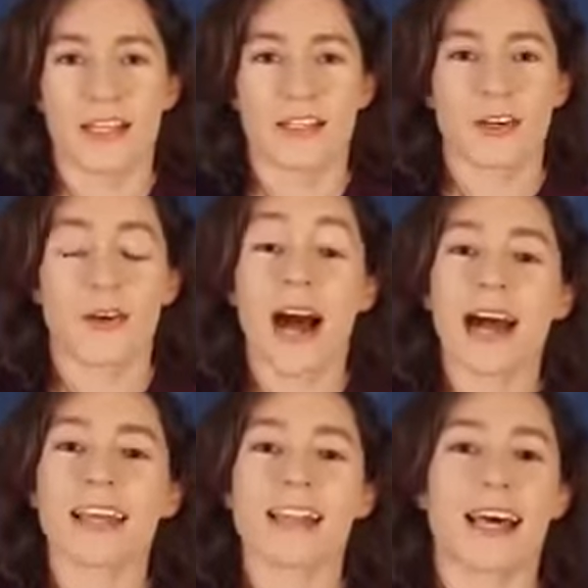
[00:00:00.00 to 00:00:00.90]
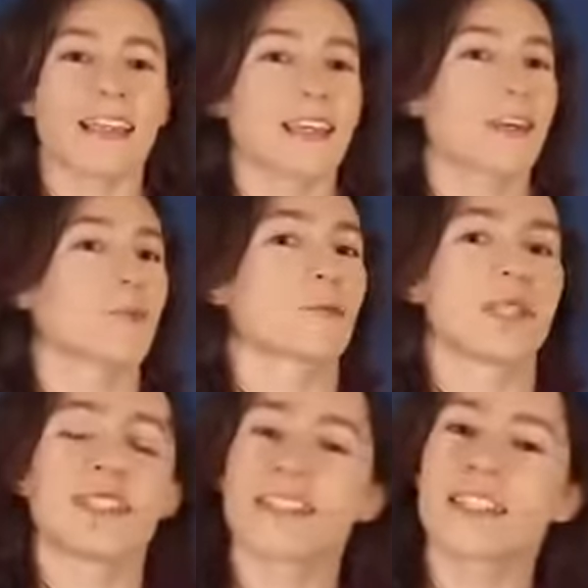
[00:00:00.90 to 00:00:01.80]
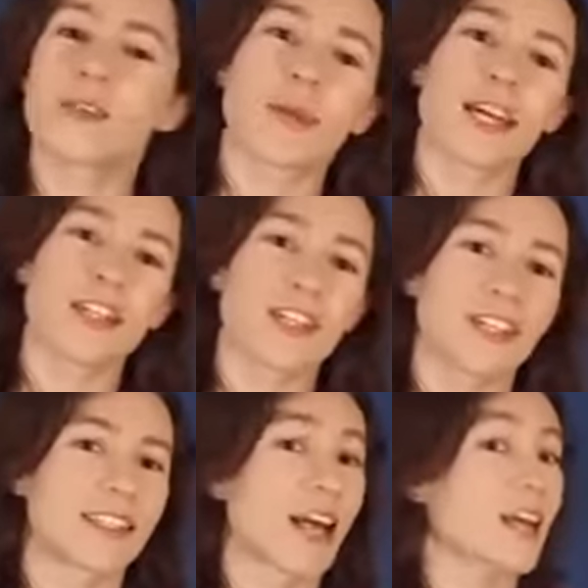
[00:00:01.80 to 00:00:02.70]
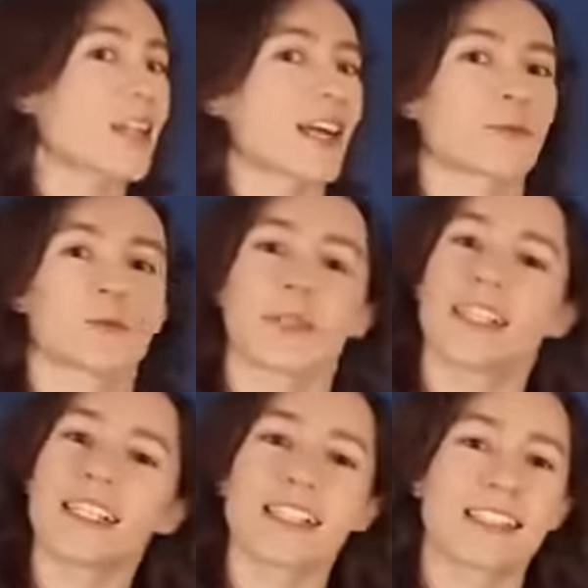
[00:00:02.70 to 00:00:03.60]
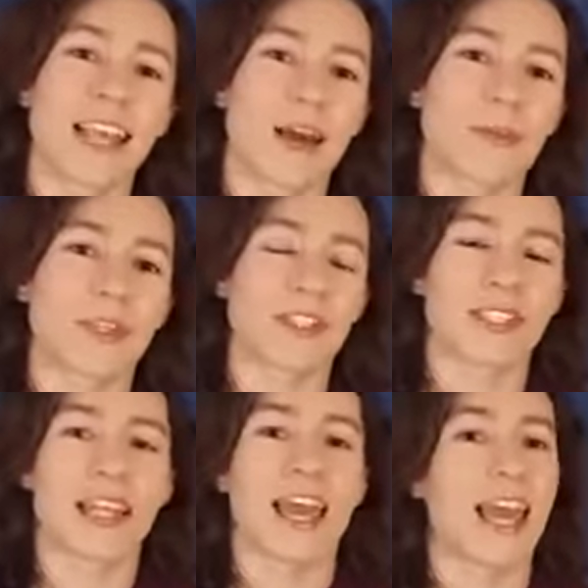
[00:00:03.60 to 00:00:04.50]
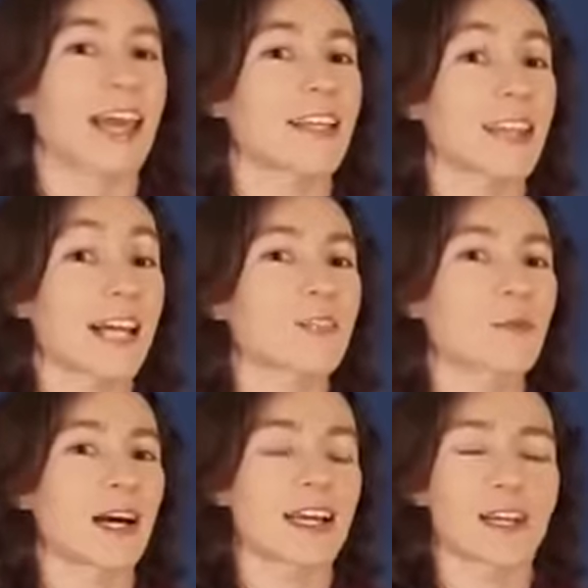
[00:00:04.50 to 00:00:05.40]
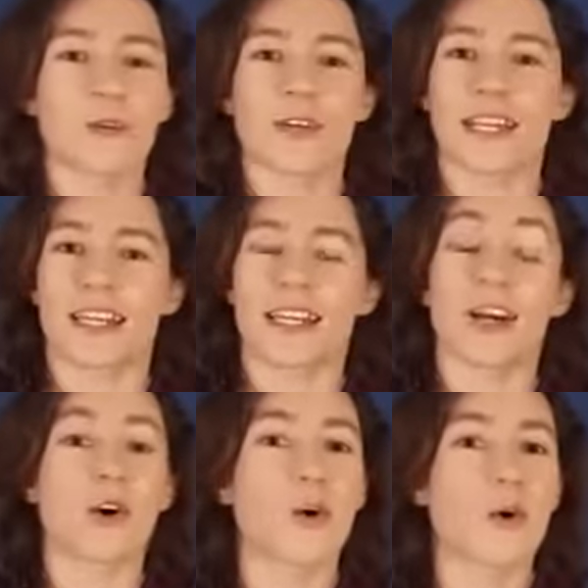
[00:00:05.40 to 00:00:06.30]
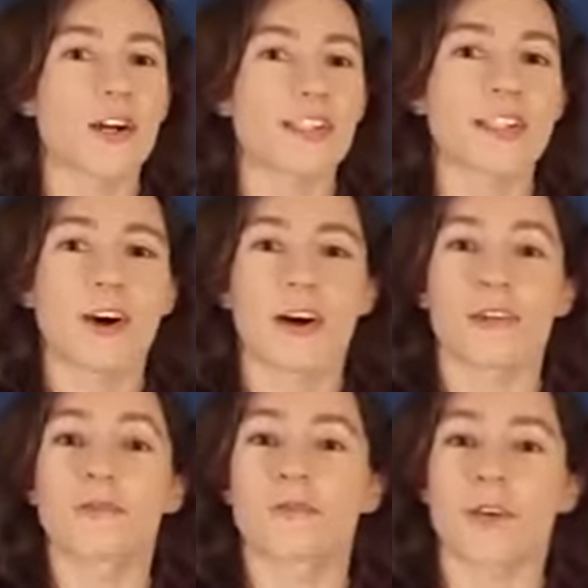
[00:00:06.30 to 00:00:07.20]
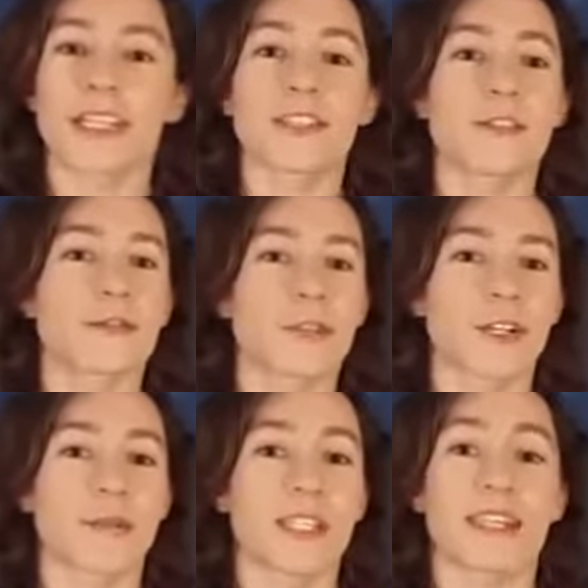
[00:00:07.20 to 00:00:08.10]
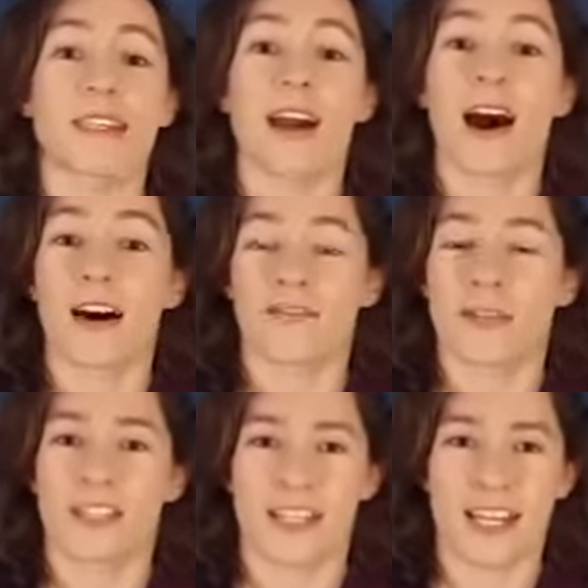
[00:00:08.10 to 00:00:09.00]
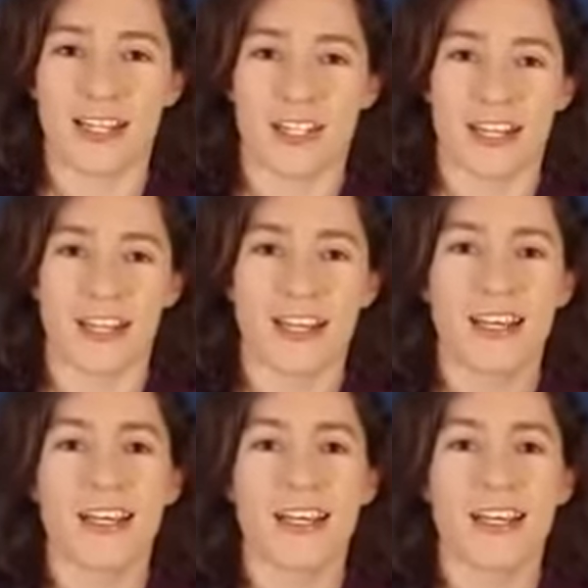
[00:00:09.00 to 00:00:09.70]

So I like real situations, I like real examples, and that's why I created a course called Phrasal Verbs in Conversation.